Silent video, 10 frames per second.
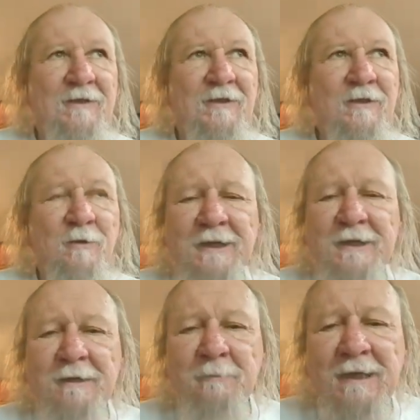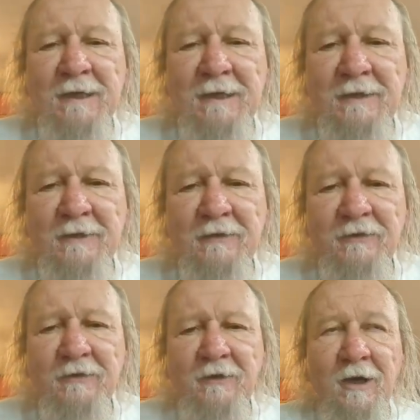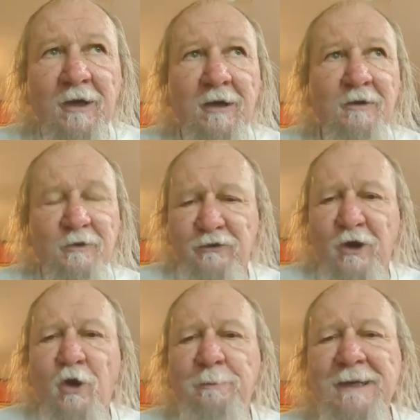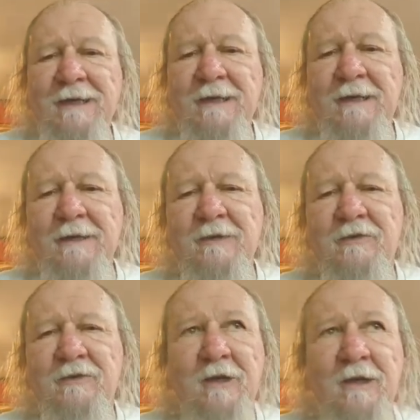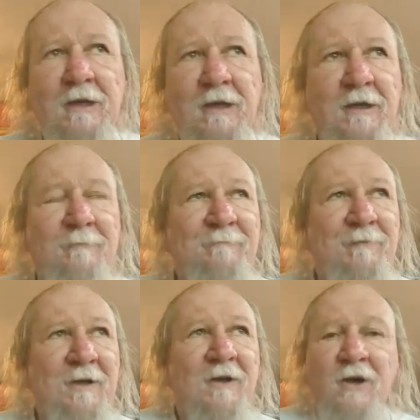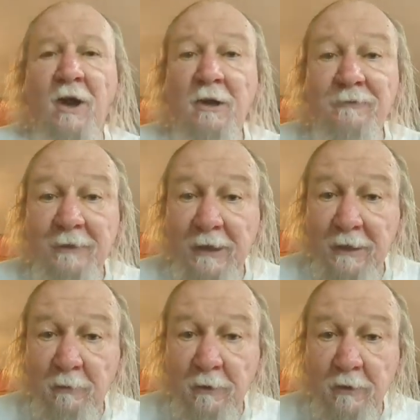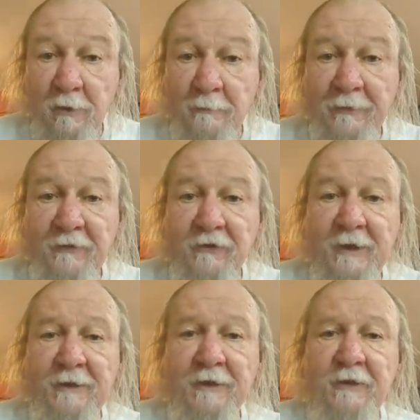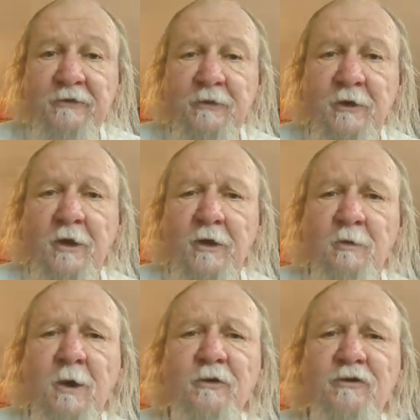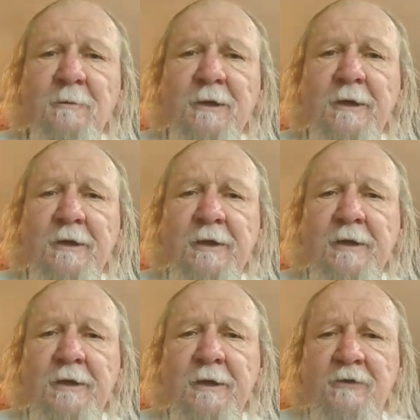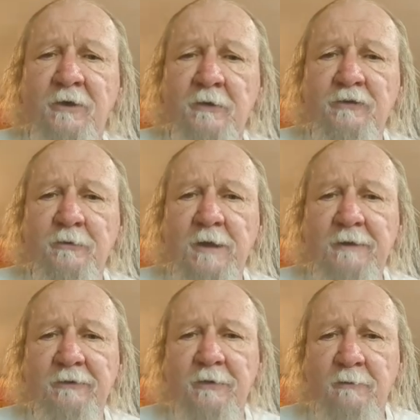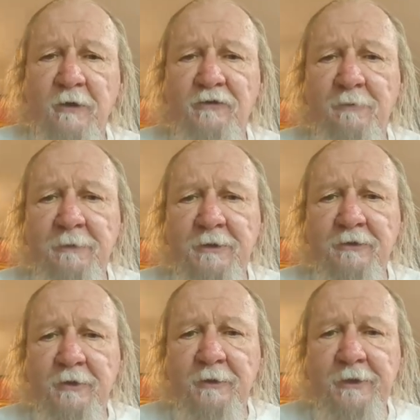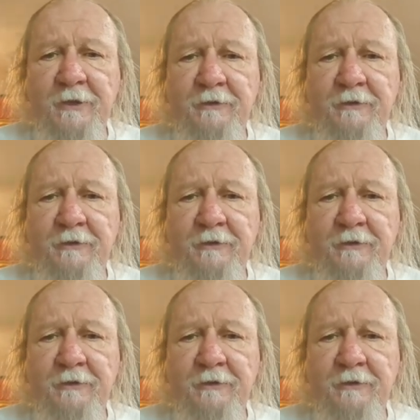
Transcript: green beans or snow peas, cauliflower, things of that nature. Roast them in a toaster oven, or roast them in your